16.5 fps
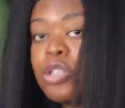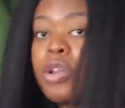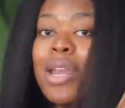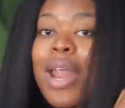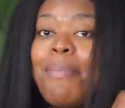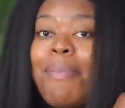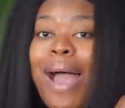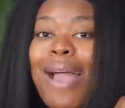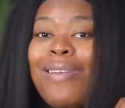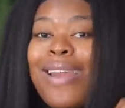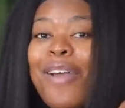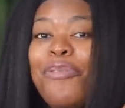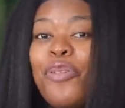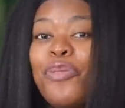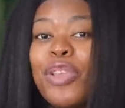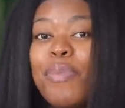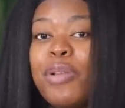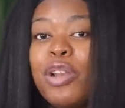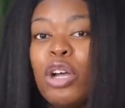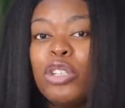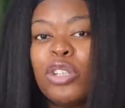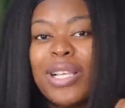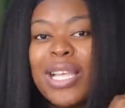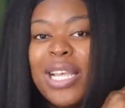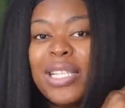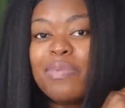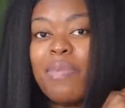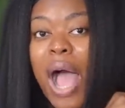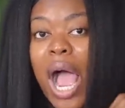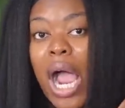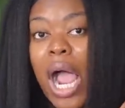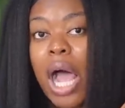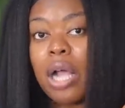Let 50 million just hit
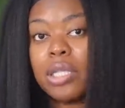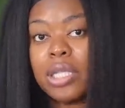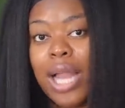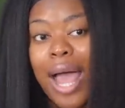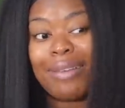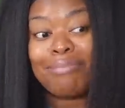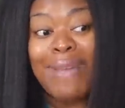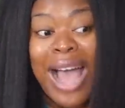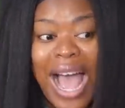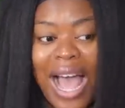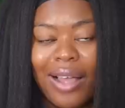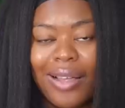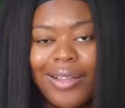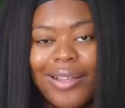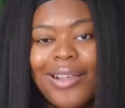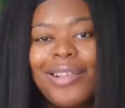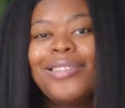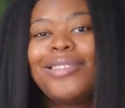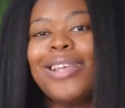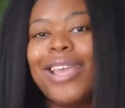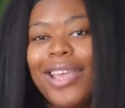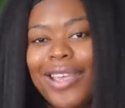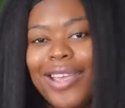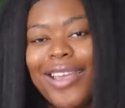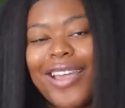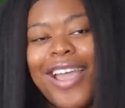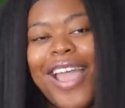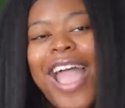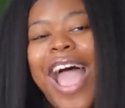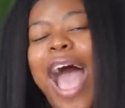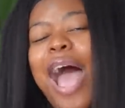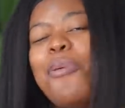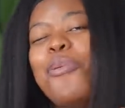my account now. Ah, see,
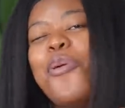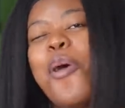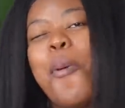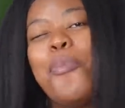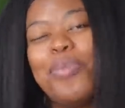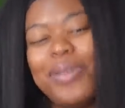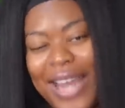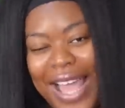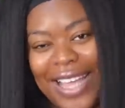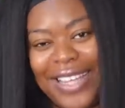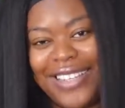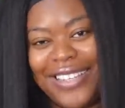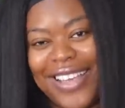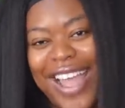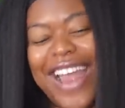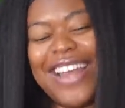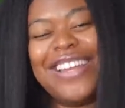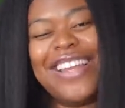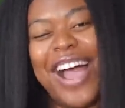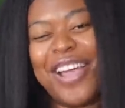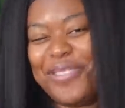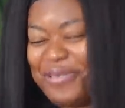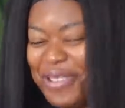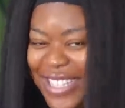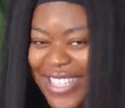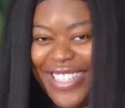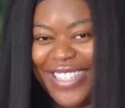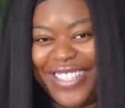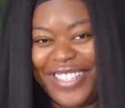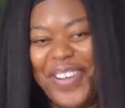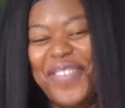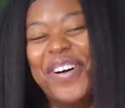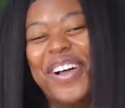I will open leg. Anyhow you want
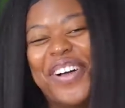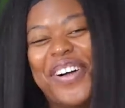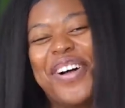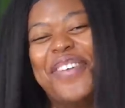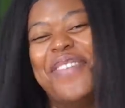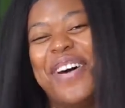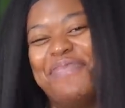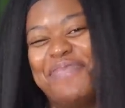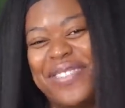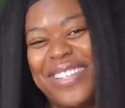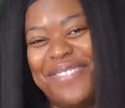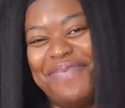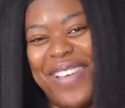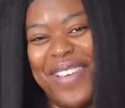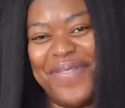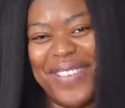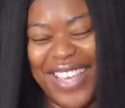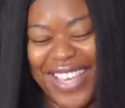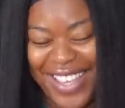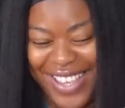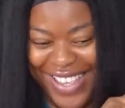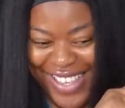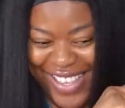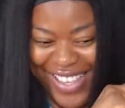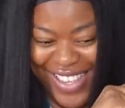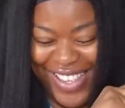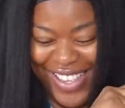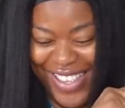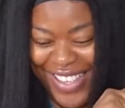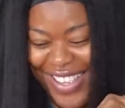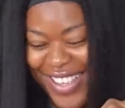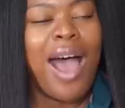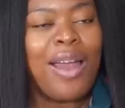it, come and put the
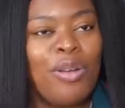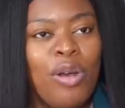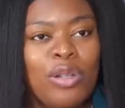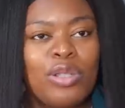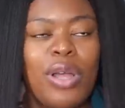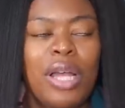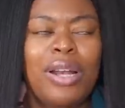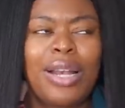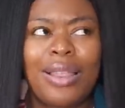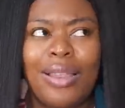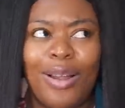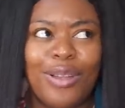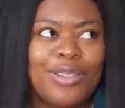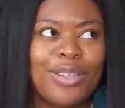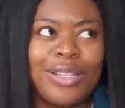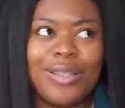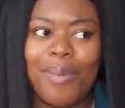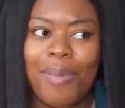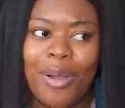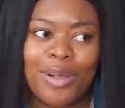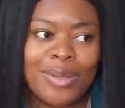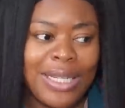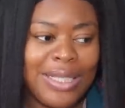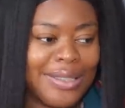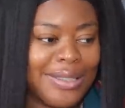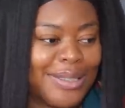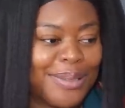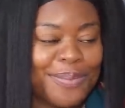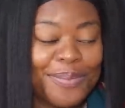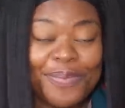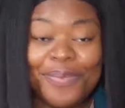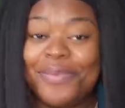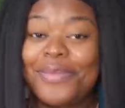baby. And also, another thing I was trying to tell my husband is,
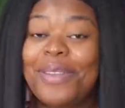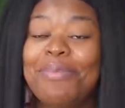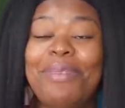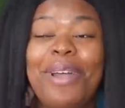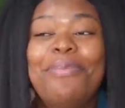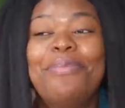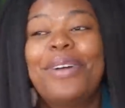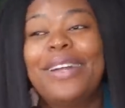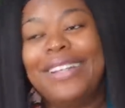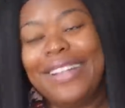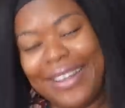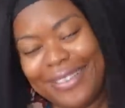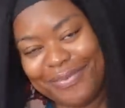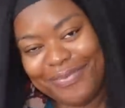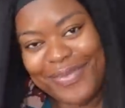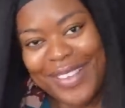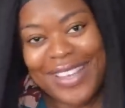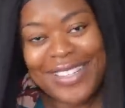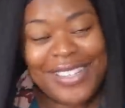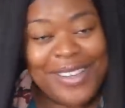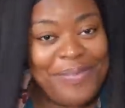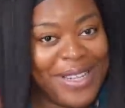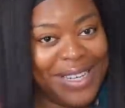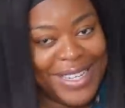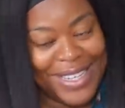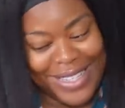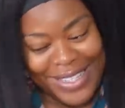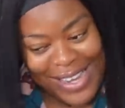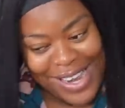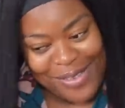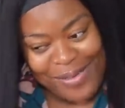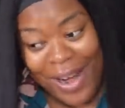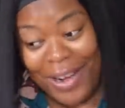my brother, Shebi, this
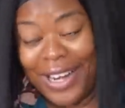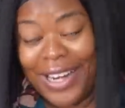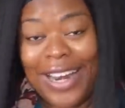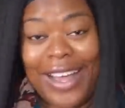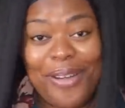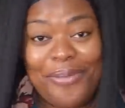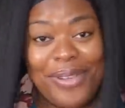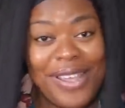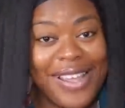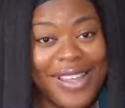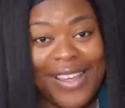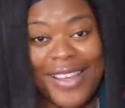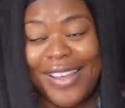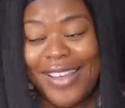January now, we